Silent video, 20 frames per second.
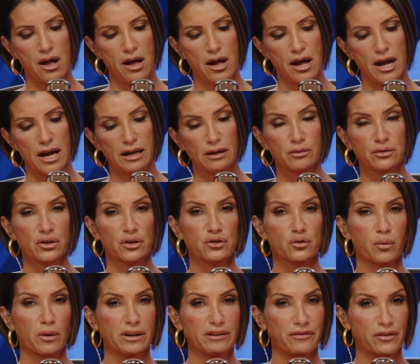And it was her
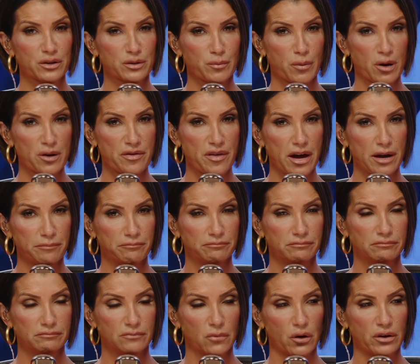21st birthday,
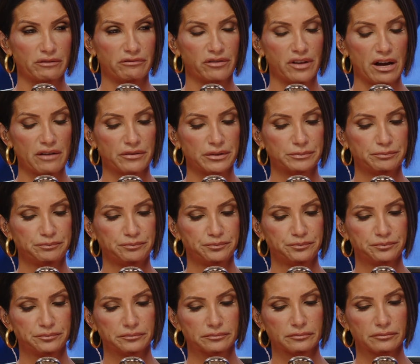Maureen Flavin.
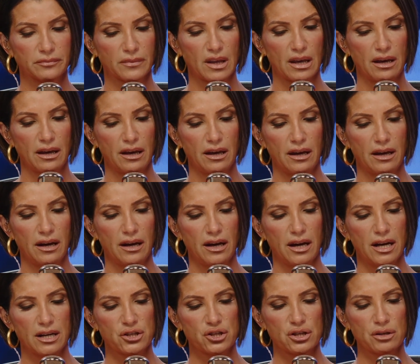
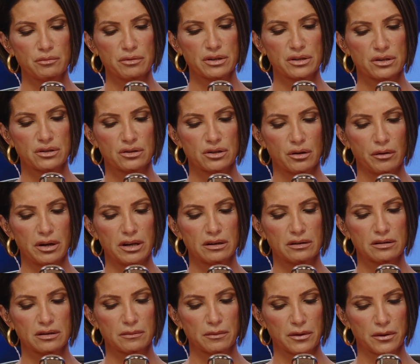And she was doing
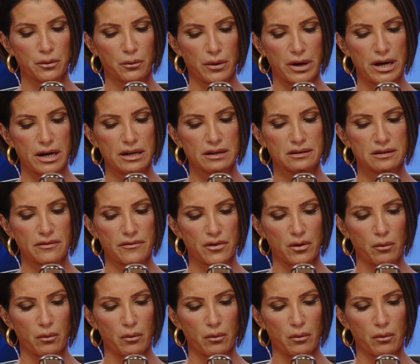some of the readings of the